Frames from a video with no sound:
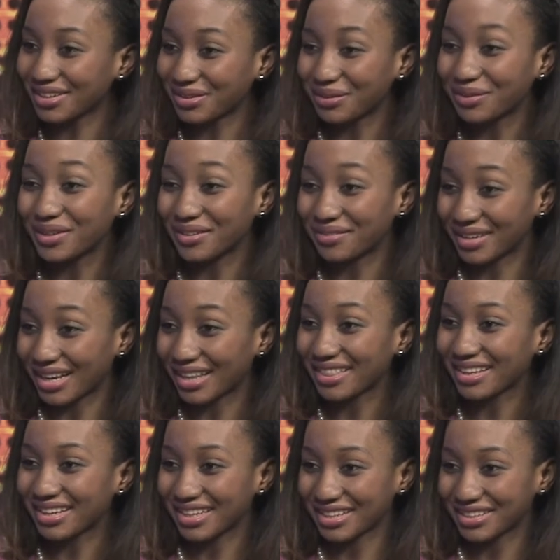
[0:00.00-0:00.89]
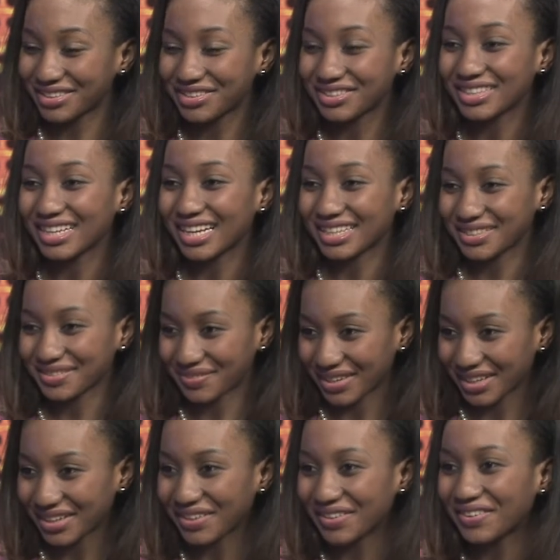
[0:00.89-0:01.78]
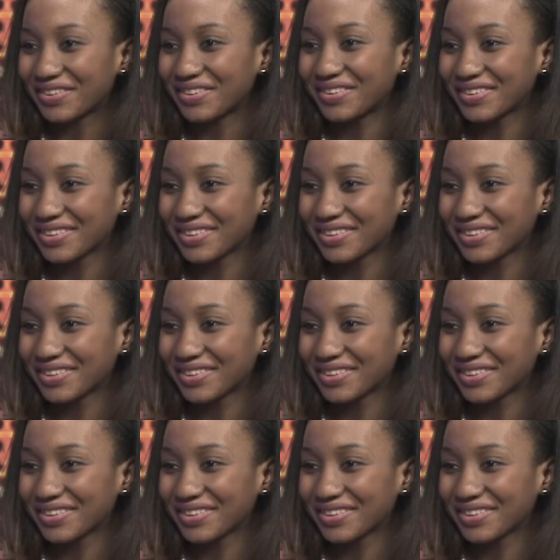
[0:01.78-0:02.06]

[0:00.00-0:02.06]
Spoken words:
go around the nation. That's my goal.